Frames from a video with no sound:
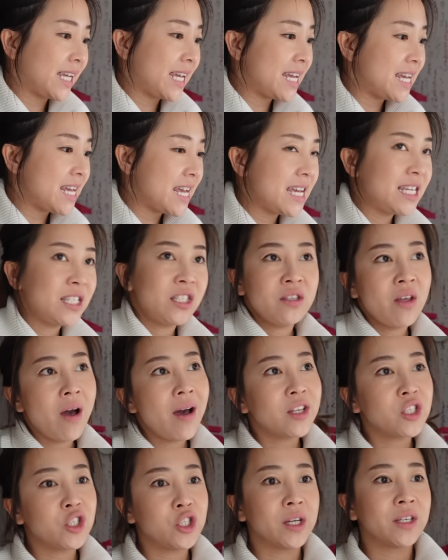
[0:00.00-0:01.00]
He is
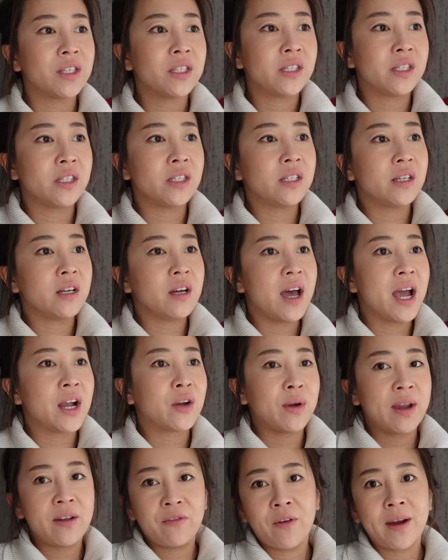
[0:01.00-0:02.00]
not just a
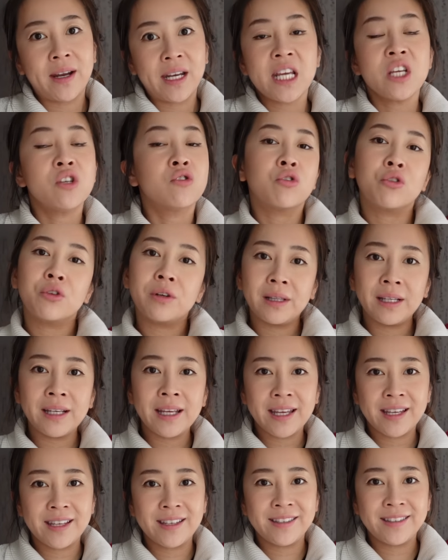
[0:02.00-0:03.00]
great friend. He truly
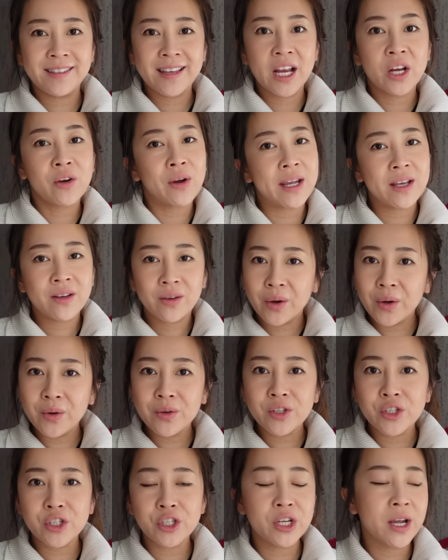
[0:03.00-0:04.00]
is a great
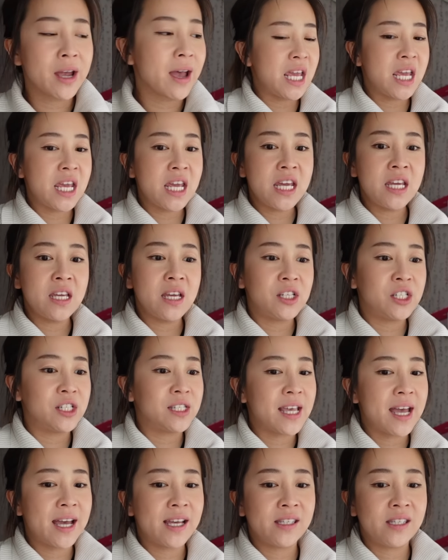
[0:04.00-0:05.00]
coach. He
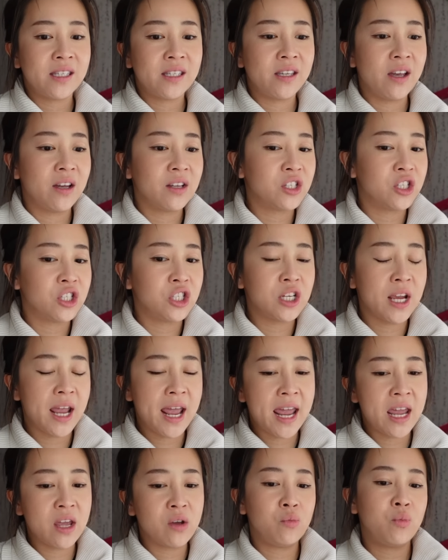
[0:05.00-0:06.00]
just has such
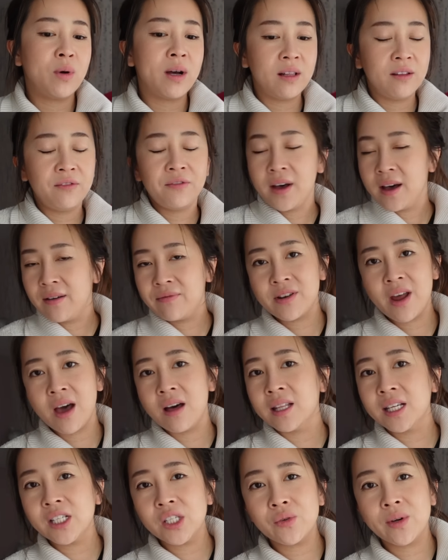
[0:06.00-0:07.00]
a wealth of
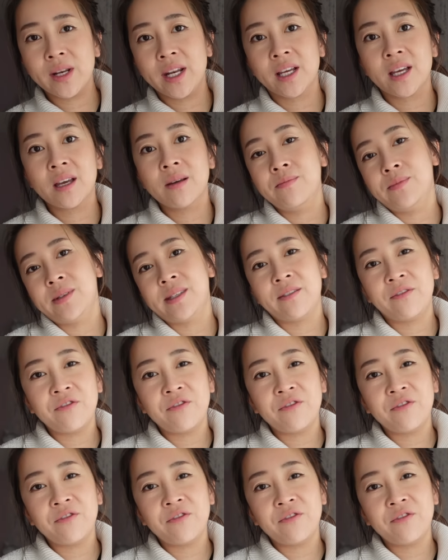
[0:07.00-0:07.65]
knowledge when it comes to